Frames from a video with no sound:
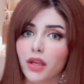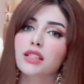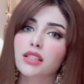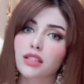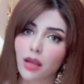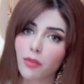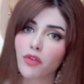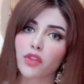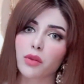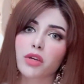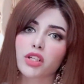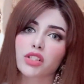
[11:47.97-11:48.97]
Some of
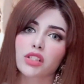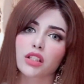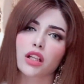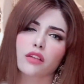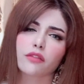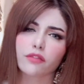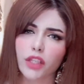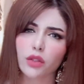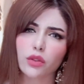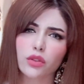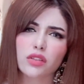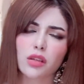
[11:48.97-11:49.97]
them are still confused,